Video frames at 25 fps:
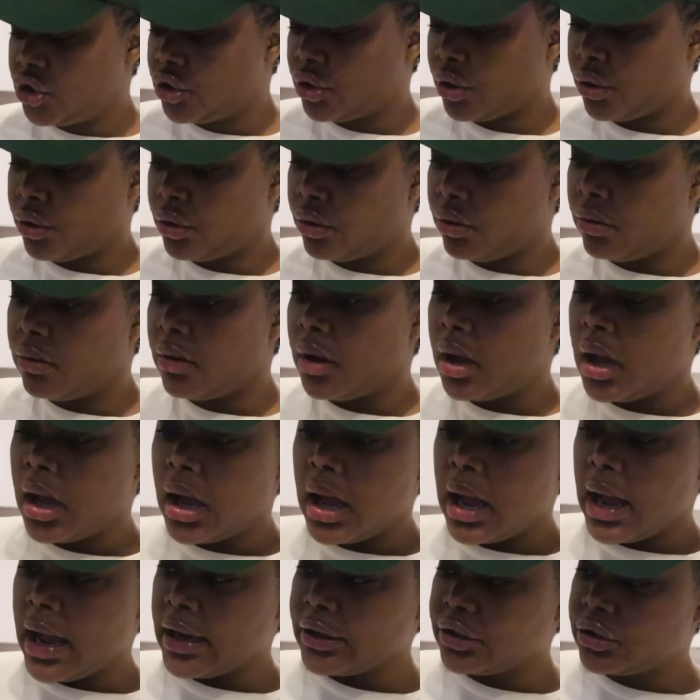So
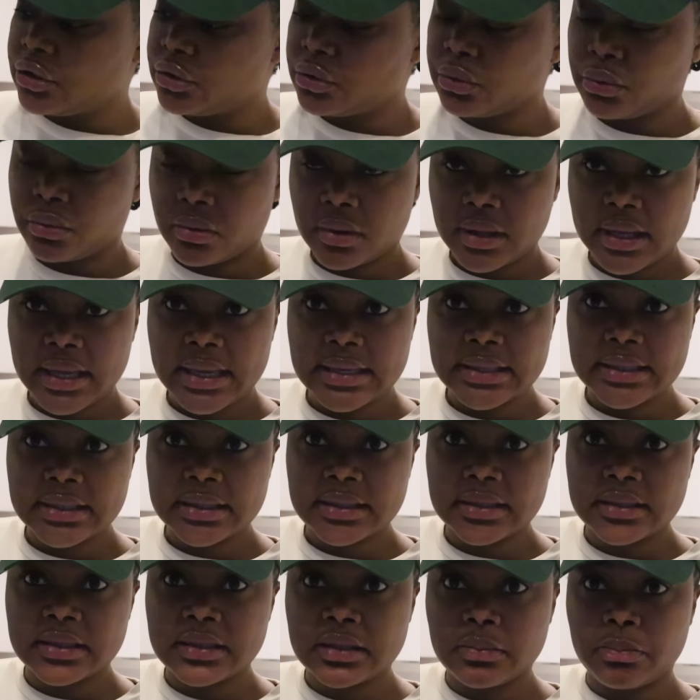I saw
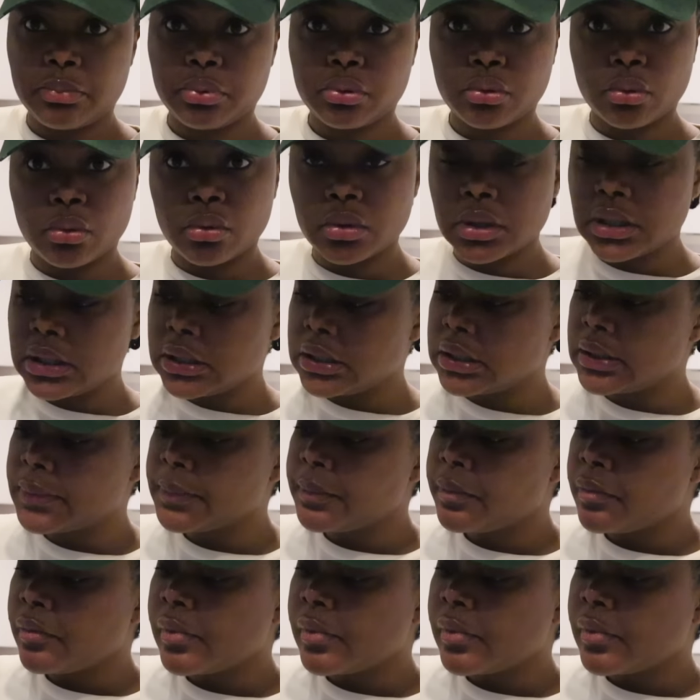this prawns.